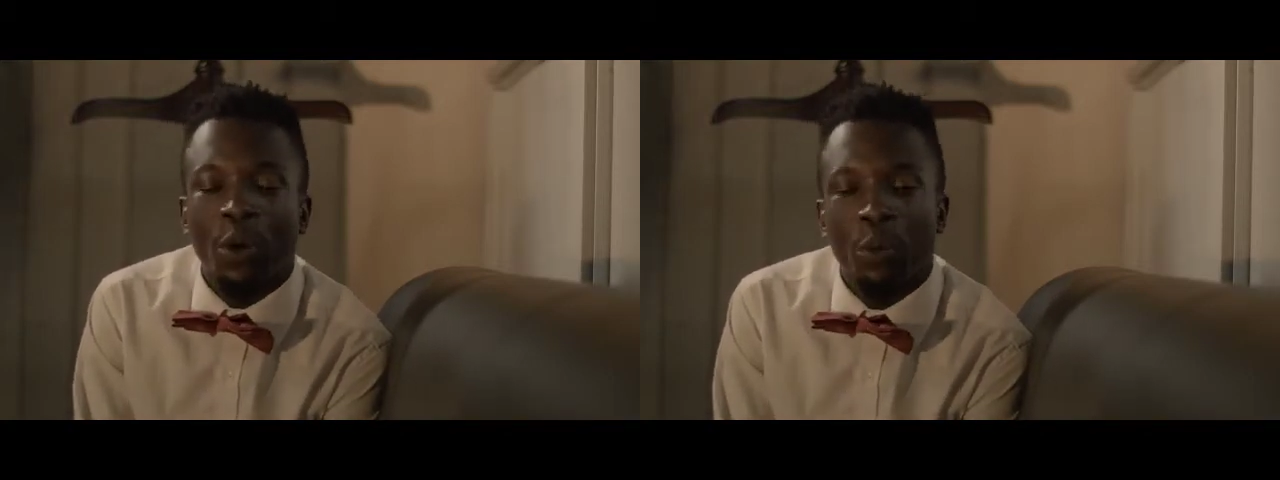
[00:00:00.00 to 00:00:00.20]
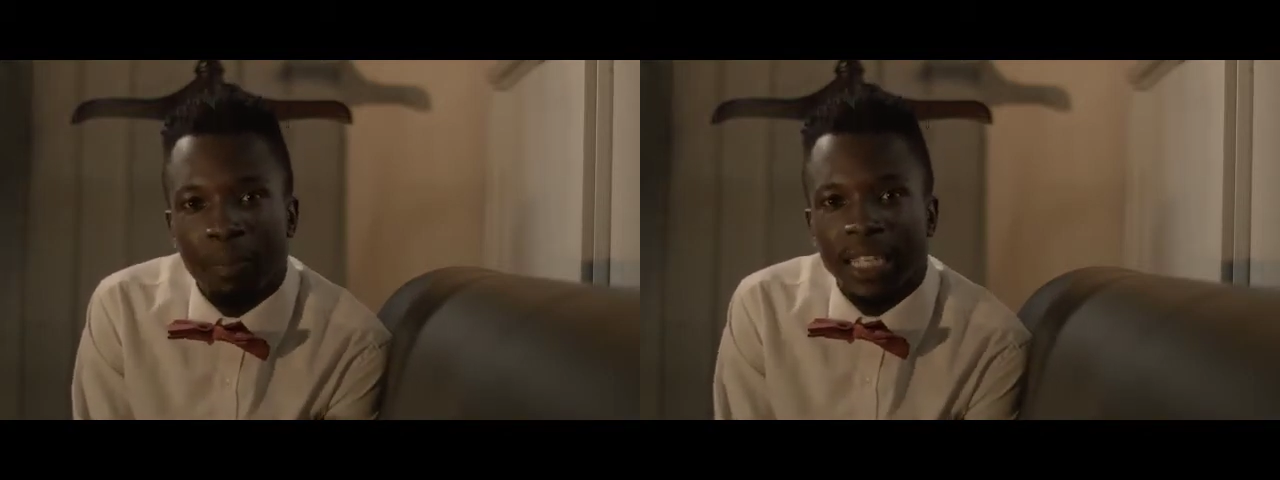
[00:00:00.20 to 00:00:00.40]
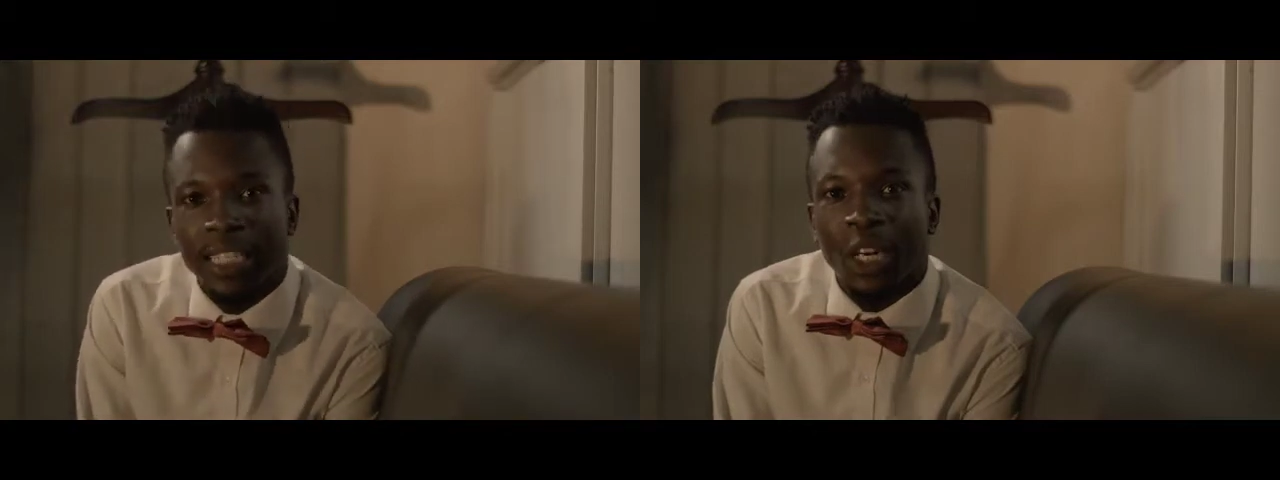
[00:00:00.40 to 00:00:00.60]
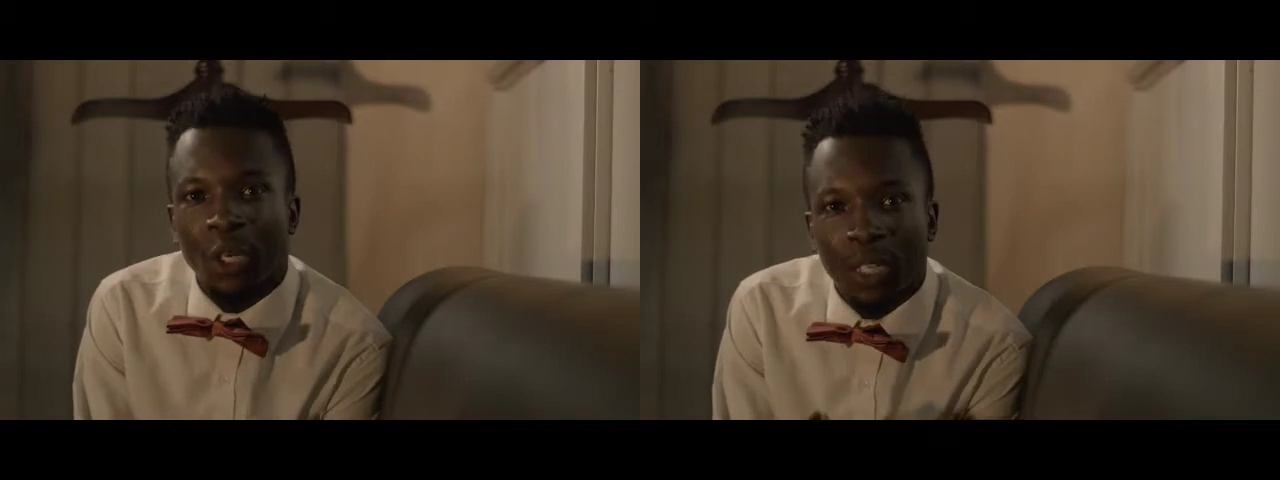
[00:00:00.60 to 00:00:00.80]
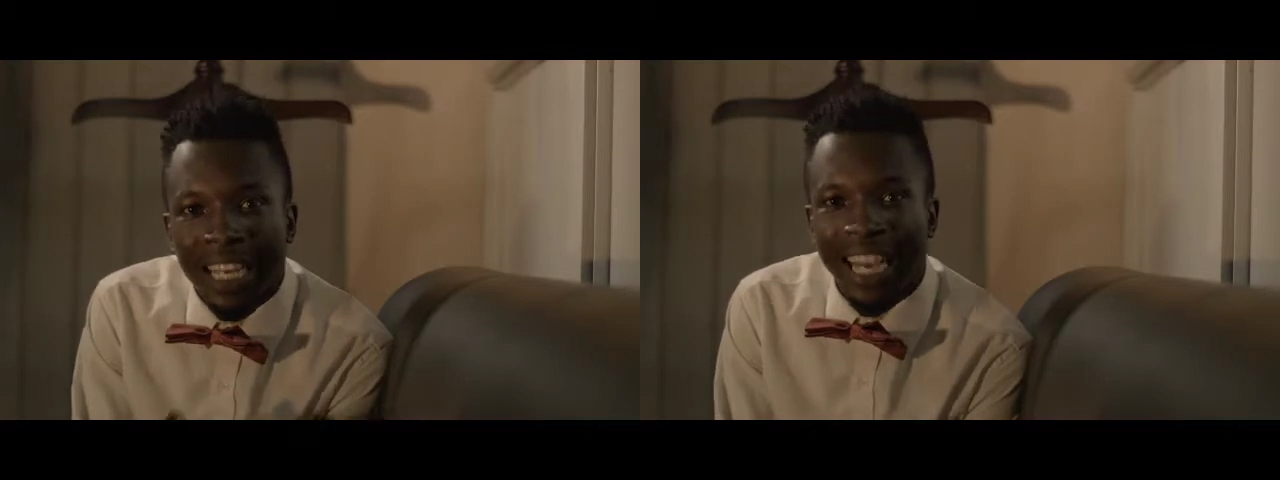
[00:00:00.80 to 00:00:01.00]
with
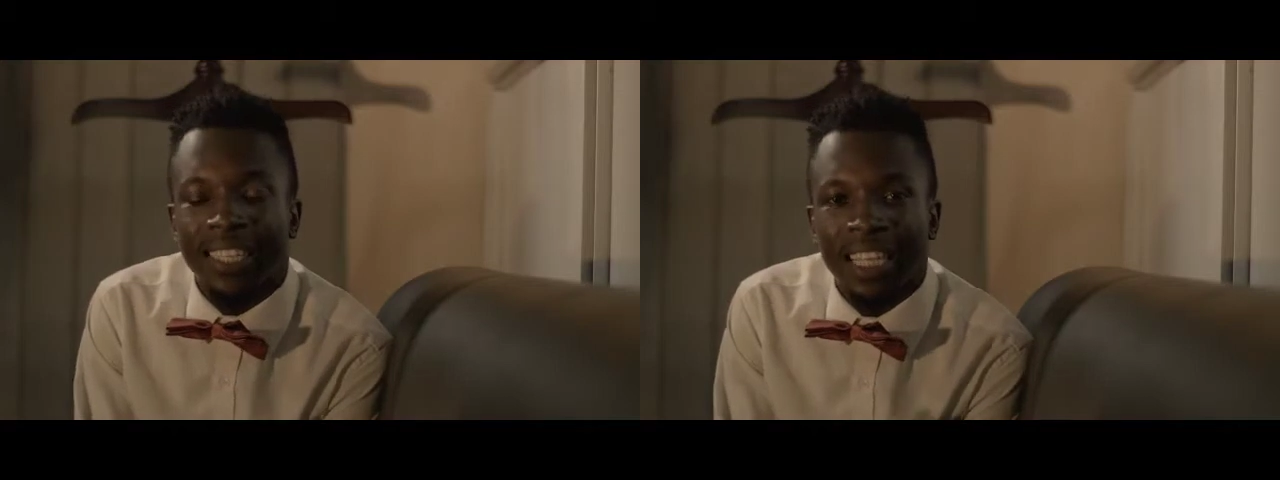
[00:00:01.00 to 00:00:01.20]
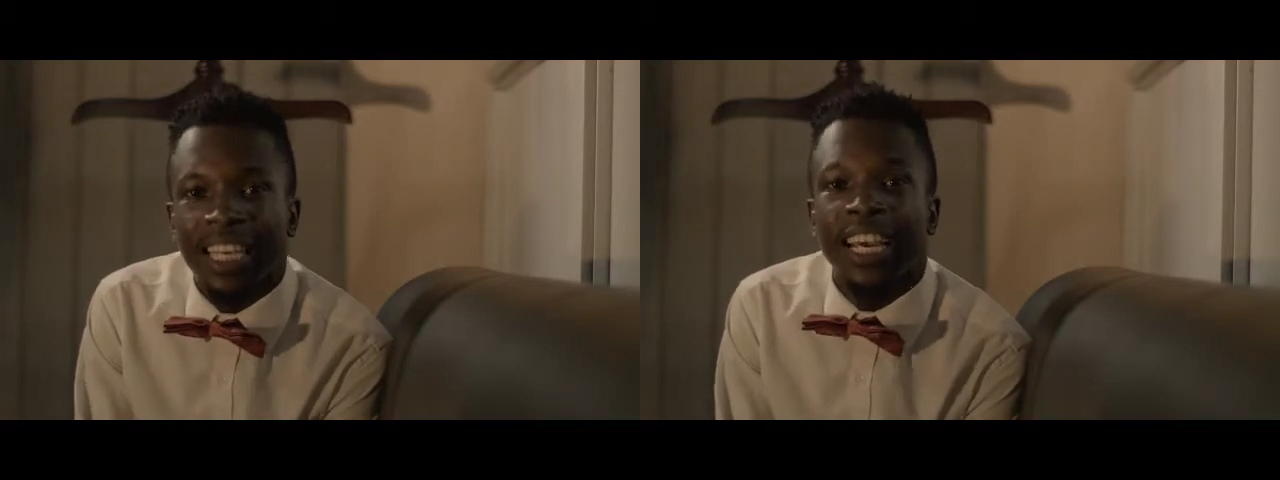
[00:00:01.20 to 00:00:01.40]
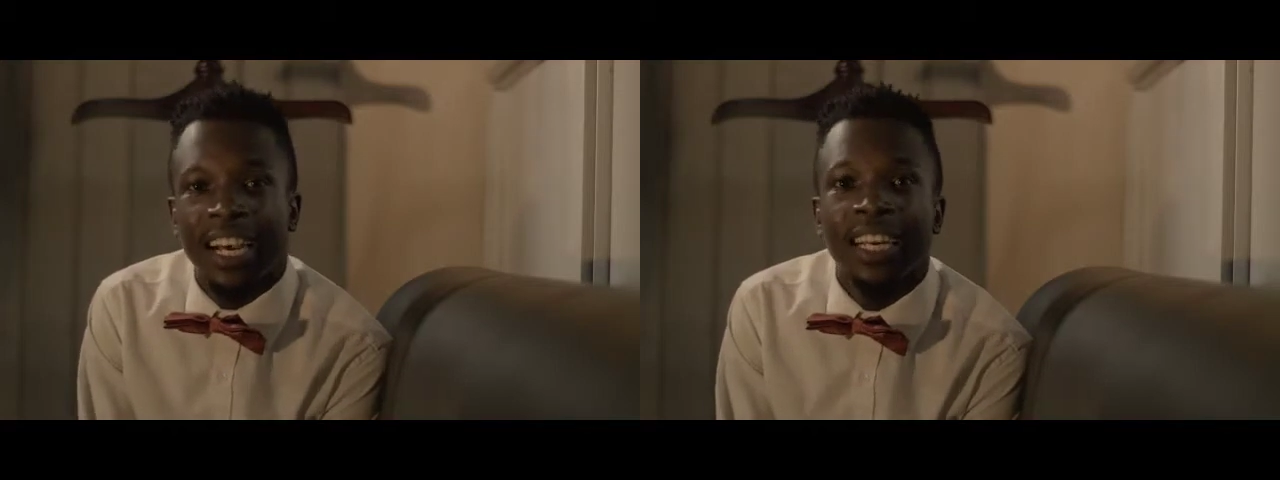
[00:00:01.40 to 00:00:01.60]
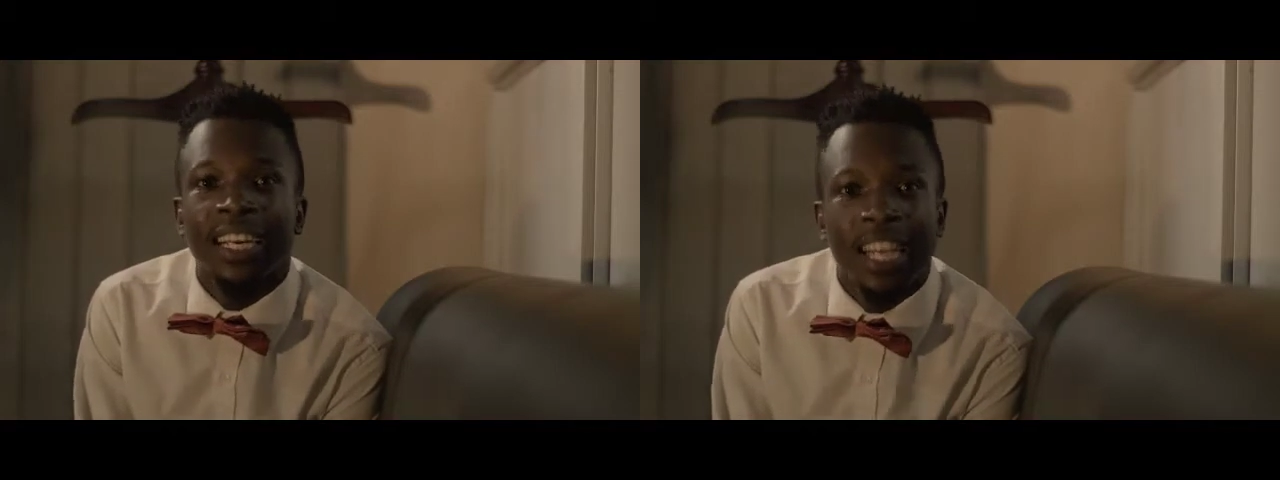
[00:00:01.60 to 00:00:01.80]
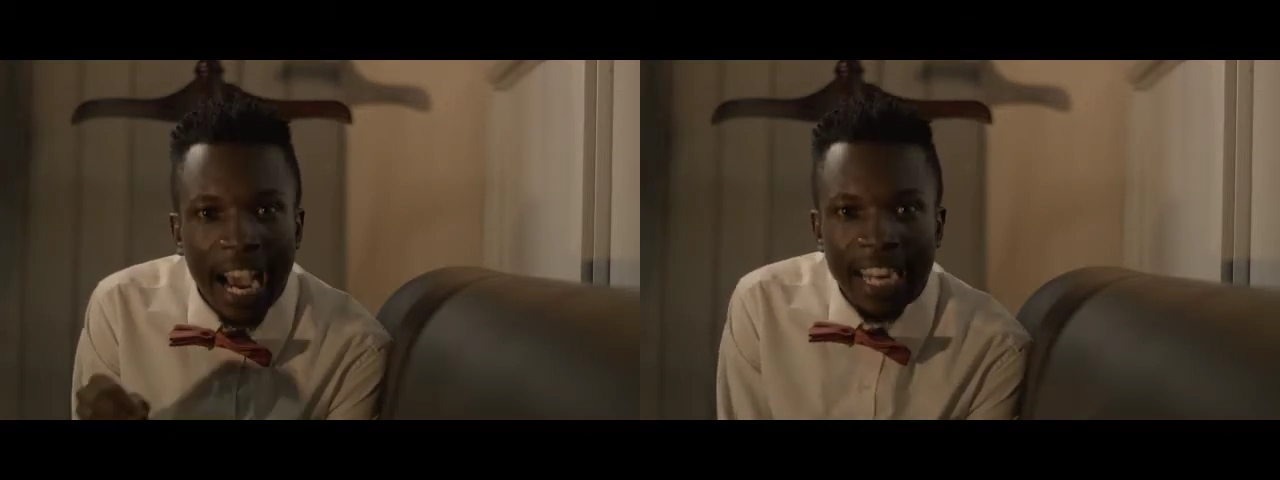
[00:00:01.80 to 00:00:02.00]
maternal health
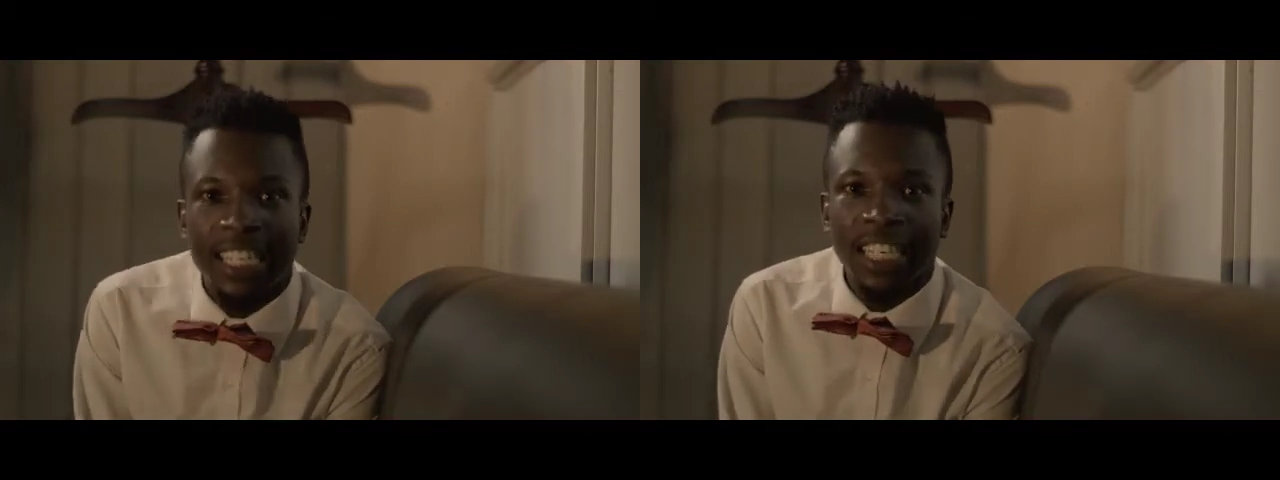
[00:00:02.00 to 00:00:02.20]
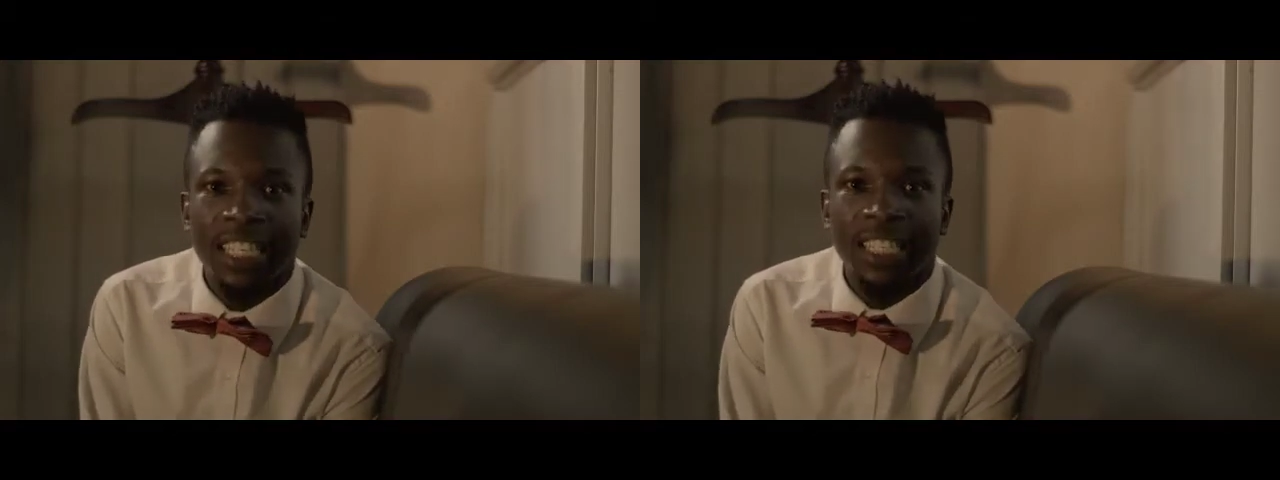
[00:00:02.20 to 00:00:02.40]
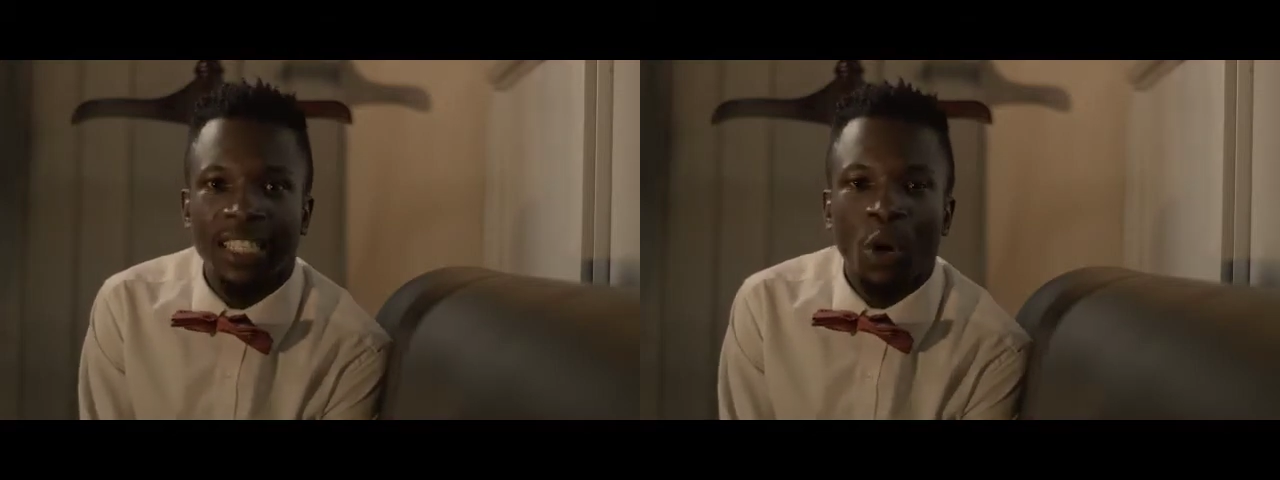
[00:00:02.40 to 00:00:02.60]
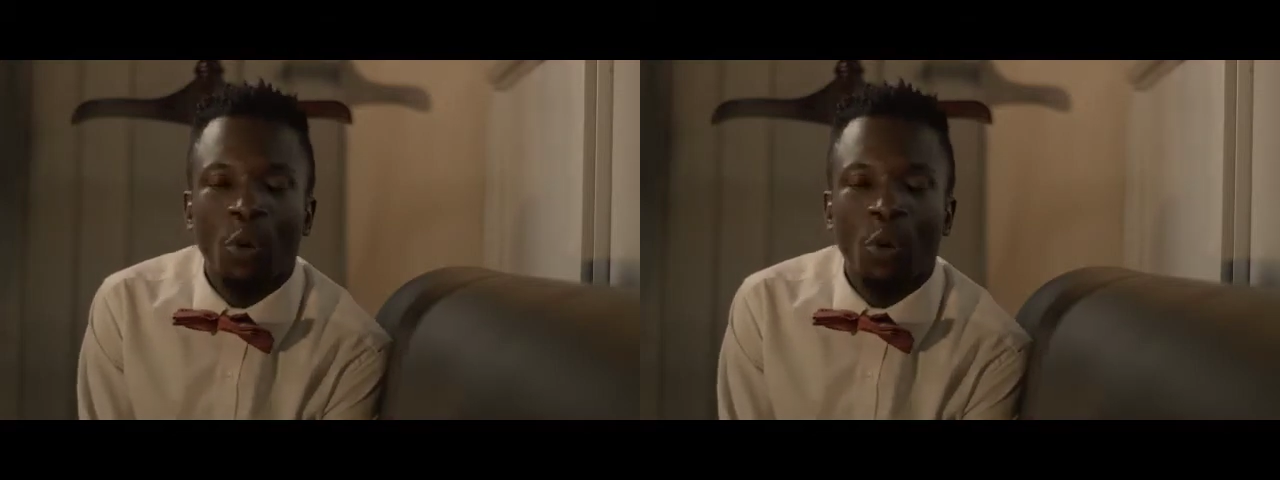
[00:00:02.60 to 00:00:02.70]
care ideas.